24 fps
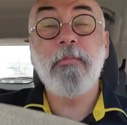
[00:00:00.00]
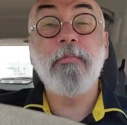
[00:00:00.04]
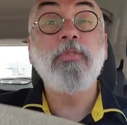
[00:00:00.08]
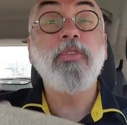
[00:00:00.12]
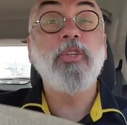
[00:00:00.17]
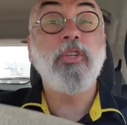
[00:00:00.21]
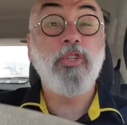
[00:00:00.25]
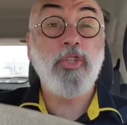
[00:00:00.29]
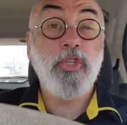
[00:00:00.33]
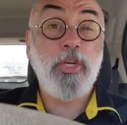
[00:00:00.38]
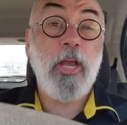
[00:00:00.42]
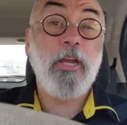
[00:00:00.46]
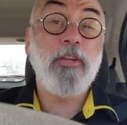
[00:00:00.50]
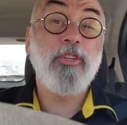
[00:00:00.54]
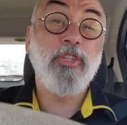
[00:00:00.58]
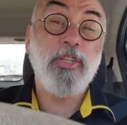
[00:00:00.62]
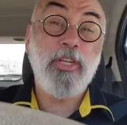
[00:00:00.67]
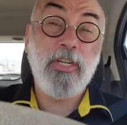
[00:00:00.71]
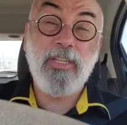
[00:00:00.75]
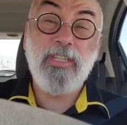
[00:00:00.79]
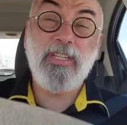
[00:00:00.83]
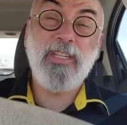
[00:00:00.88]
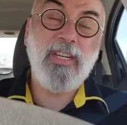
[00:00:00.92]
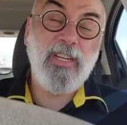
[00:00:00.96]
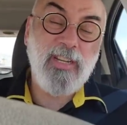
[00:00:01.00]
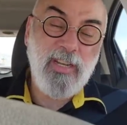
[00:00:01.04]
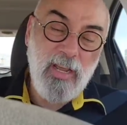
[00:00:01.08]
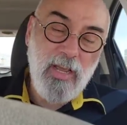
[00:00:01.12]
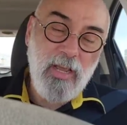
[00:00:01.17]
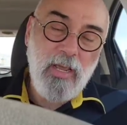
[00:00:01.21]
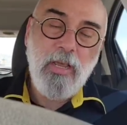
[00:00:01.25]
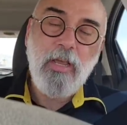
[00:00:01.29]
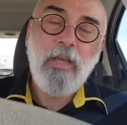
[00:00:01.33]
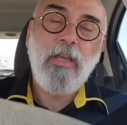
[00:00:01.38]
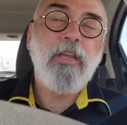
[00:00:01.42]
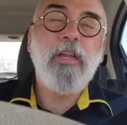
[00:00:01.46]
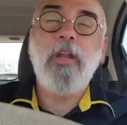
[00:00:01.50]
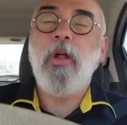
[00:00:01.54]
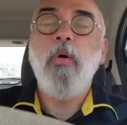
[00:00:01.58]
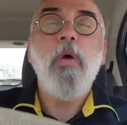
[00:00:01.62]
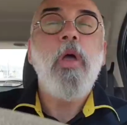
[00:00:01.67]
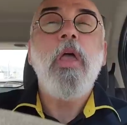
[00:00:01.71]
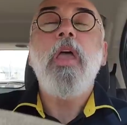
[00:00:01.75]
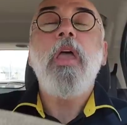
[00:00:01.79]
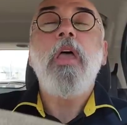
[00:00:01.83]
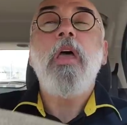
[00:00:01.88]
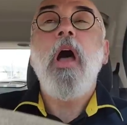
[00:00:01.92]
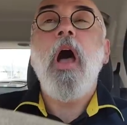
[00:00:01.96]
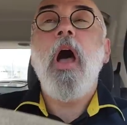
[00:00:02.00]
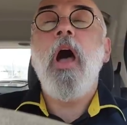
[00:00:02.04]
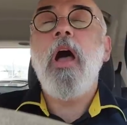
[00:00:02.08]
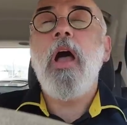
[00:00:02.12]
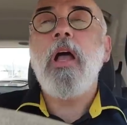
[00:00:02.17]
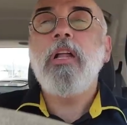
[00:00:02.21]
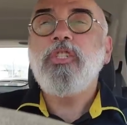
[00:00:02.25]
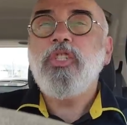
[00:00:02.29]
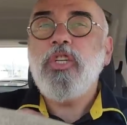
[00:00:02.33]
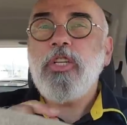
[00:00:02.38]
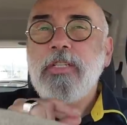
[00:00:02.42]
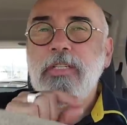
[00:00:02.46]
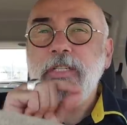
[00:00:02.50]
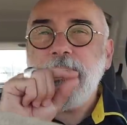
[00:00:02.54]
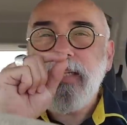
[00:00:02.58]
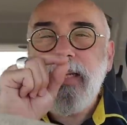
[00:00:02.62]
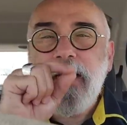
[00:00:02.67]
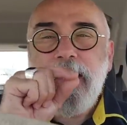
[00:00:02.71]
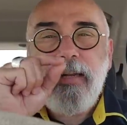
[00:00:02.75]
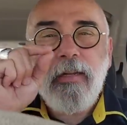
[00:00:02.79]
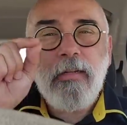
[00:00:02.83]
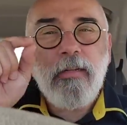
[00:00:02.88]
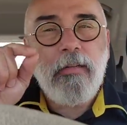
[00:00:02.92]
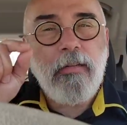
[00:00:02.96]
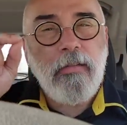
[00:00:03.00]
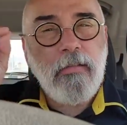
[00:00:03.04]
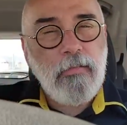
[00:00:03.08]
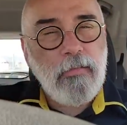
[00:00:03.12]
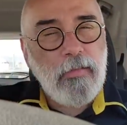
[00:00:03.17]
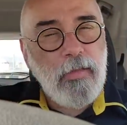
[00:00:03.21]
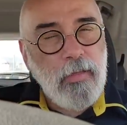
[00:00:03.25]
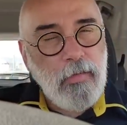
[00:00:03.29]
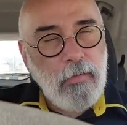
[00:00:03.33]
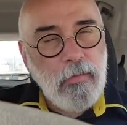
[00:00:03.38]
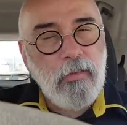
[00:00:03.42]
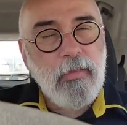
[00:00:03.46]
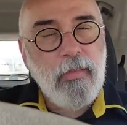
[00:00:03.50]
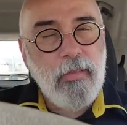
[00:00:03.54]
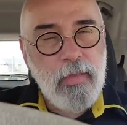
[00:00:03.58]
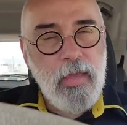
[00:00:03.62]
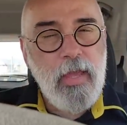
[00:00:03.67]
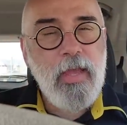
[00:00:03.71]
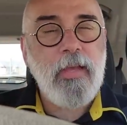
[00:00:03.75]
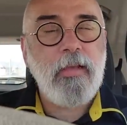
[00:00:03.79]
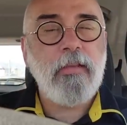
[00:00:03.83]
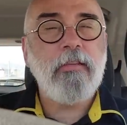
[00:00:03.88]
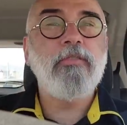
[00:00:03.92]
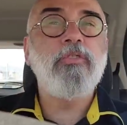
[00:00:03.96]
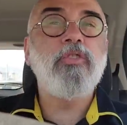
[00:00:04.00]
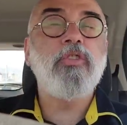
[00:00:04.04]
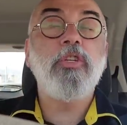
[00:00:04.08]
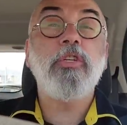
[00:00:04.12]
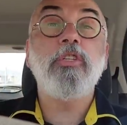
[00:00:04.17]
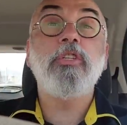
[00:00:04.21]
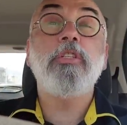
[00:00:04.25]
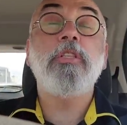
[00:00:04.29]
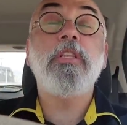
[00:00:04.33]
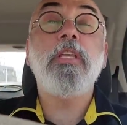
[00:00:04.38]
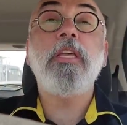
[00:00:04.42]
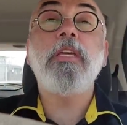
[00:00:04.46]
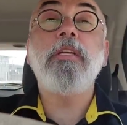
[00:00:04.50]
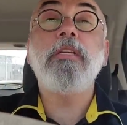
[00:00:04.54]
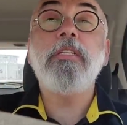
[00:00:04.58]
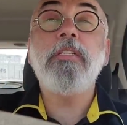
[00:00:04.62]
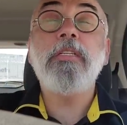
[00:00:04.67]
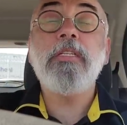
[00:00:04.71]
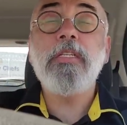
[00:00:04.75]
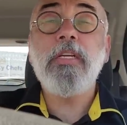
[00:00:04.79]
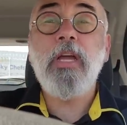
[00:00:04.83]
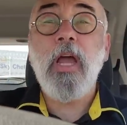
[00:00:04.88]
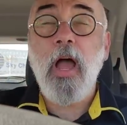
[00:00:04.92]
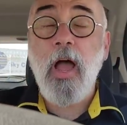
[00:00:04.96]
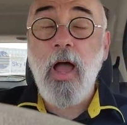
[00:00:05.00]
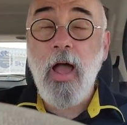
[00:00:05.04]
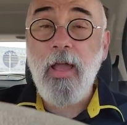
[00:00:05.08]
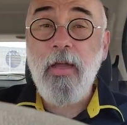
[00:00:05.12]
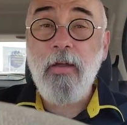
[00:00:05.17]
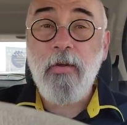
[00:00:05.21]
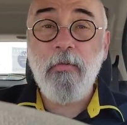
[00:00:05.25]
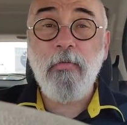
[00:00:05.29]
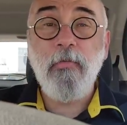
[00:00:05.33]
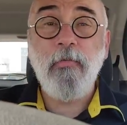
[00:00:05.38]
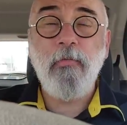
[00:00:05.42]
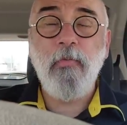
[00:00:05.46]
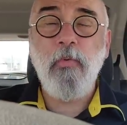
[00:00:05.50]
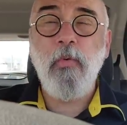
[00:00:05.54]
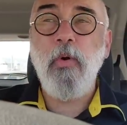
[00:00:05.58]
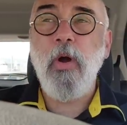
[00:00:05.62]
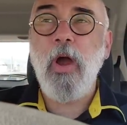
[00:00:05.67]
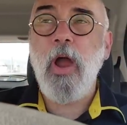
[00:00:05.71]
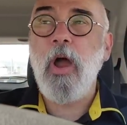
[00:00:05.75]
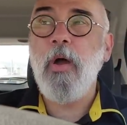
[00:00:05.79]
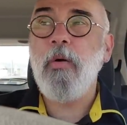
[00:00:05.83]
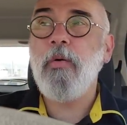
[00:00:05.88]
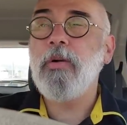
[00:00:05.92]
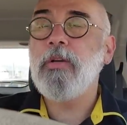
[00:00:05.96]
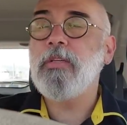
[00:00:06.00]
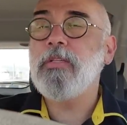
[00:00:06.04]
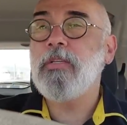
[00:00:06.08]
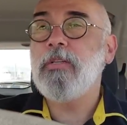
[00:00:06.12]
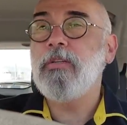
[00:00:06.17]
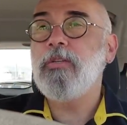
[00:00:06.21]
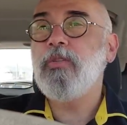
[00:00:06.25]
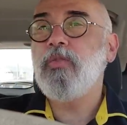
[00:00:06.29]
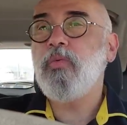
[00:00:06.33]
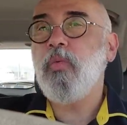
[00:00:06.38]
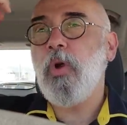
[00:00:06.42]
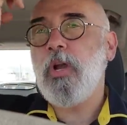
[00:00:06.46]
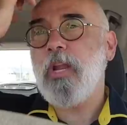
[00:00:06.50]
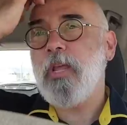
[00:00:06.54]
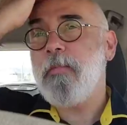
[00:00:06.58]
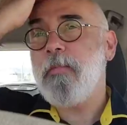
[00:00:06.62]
some suggestion to, you know, just little things, just the entire 4 hours and